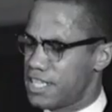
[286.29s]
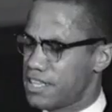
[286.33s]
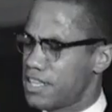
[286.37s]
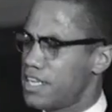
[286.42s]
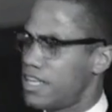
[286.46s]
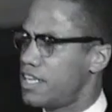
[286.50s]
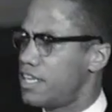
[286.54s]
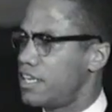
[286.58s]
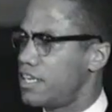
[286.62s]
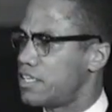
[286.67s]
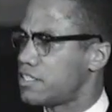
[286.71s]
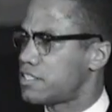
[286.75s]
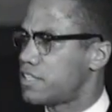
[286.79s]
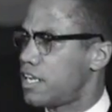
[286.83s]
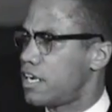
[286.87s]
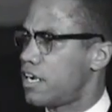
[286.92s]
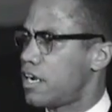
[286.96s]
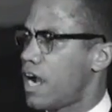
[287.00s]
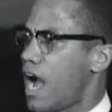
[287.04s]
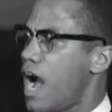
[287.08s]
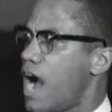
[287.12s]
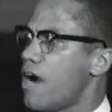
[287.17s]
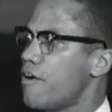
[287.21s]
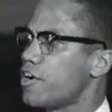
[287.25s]
the things that
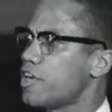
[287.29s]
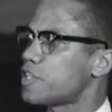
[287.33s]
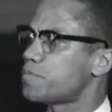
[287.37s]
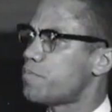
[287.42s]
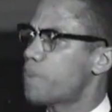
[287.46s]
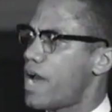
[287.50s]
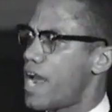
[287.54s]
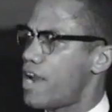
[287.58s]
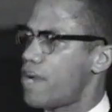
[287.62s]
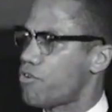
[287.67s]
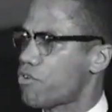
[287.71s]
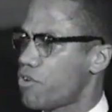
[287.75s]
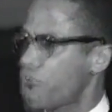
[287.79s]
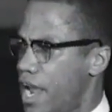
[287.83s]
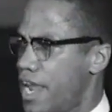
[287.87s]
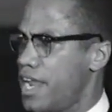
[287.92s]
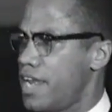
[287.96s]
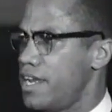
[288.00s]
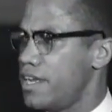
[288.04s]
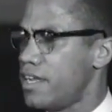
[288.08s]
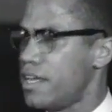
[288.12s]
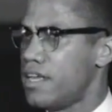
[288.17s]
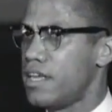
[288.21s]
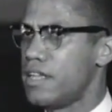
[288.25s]
are ours by
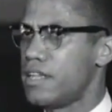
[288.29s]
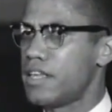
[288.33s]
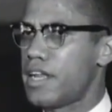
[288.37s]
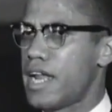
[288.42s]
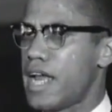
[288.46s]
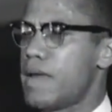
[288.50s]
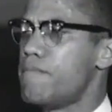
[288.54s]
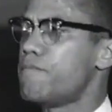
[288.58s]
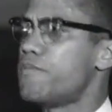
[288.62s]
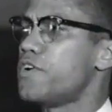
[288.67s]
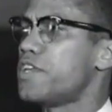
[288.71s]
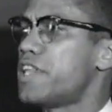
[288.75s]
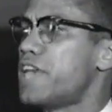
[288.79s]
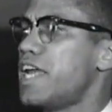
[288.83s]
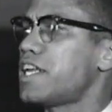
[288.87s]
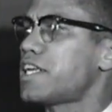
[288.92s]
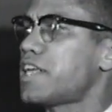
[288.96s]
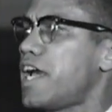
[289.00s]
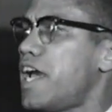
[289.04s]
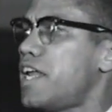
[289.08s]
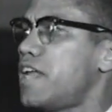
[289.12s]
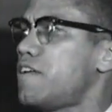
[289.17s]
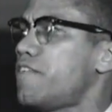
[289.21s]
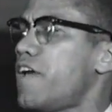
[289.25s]
right, then I'm for
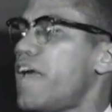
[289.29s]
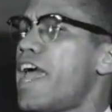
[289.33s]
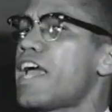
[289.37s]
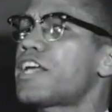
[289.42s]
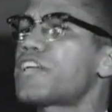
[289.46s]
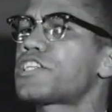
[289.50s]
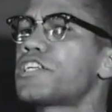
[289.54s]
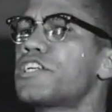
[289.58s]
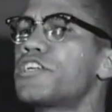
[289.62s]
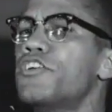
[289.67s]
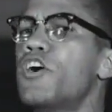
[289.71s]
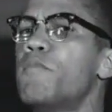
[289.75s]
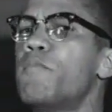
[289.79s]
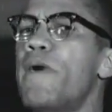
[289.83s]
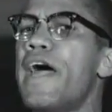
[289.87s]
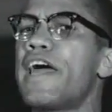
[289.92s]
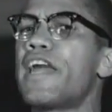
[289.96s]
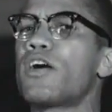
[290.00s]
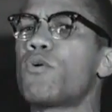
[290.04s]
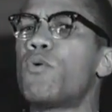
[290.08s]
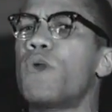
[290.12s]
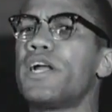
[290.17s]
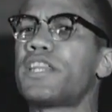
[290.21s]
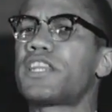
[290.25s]
that kind of action no
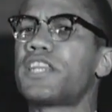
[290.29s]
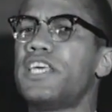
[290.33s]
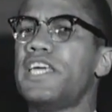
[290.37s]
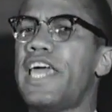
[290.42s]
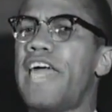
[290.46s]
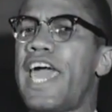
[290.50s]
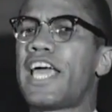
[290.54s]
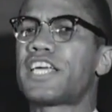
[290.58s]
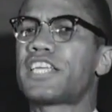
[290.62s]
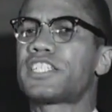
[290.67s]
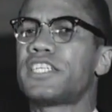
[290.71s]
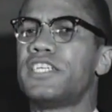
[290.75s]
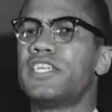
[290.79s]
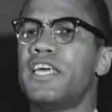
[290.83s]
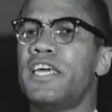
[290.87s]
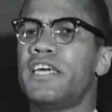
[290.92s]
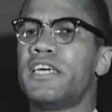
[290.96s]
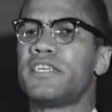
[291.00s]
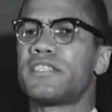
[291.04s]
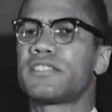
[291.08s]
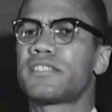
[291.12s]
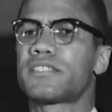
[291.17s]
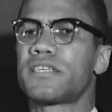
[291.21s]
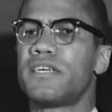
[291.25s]
matter what the action
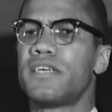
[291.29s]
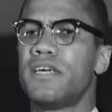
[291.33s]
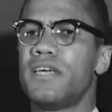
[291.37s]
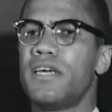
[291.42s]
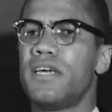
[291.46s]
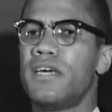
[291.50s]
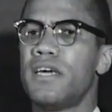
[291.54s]
is.